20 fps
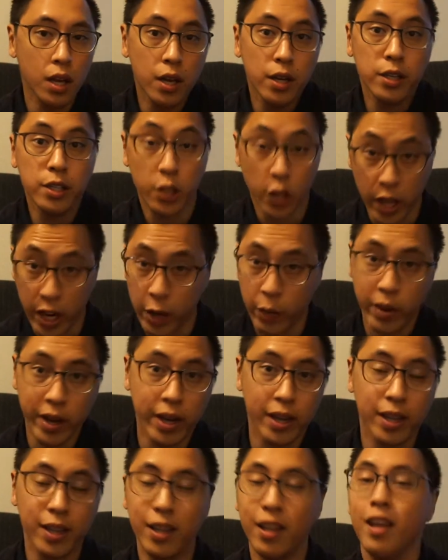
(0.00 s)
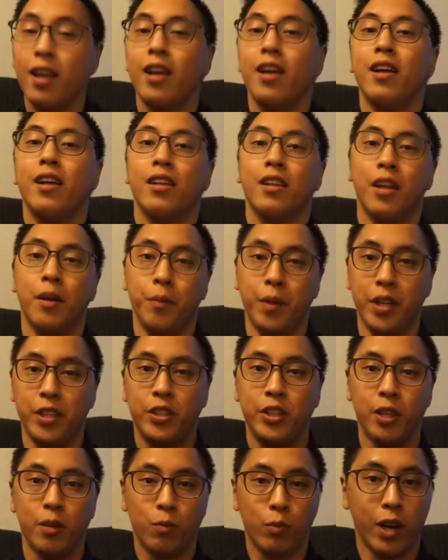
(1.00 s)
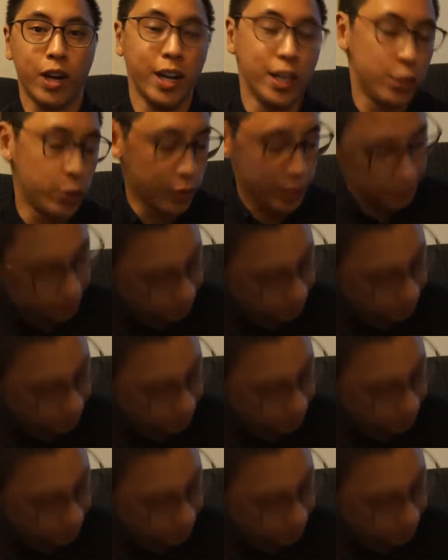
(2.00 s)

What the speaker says: So anyway, let me jump right into it.